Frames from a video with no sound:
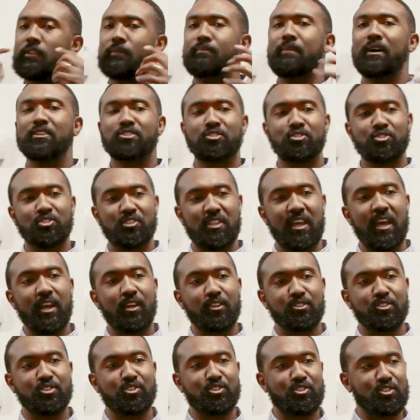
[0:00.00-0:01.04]
muscles, they are
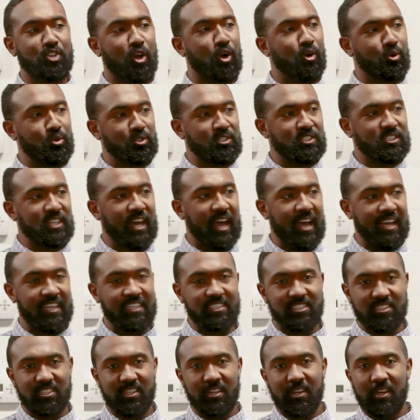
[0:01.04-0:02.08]
so
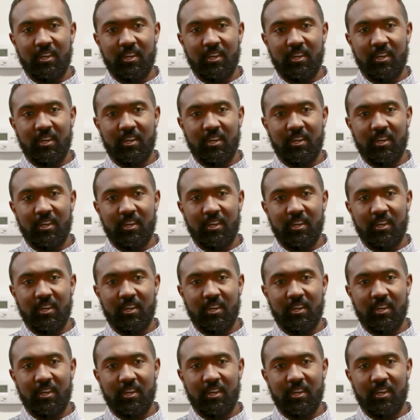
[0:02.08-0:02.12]
tight